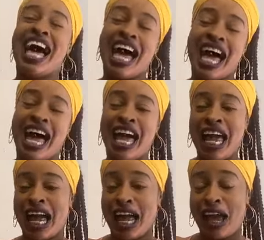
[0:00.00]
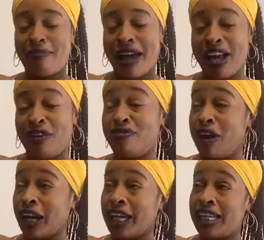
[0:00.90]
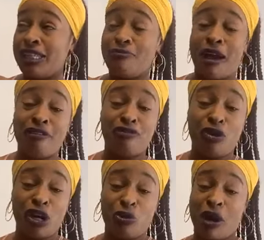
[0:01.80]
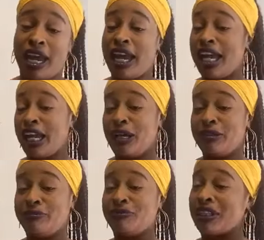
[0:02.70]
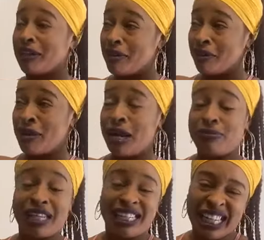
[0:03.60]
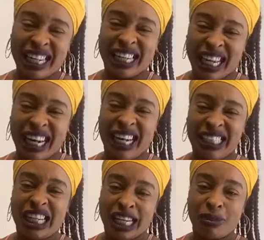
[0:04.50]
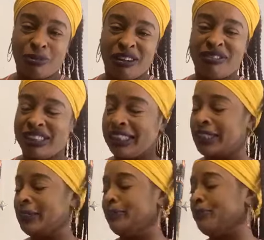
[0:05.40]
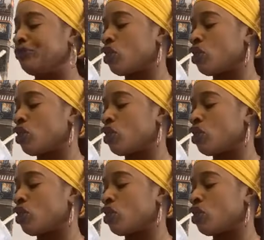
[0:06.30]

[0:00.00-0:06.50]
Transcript: ah, I have my fucking, my phone is waking, you know. It right upstairs. It has to get a little charger port for you, know.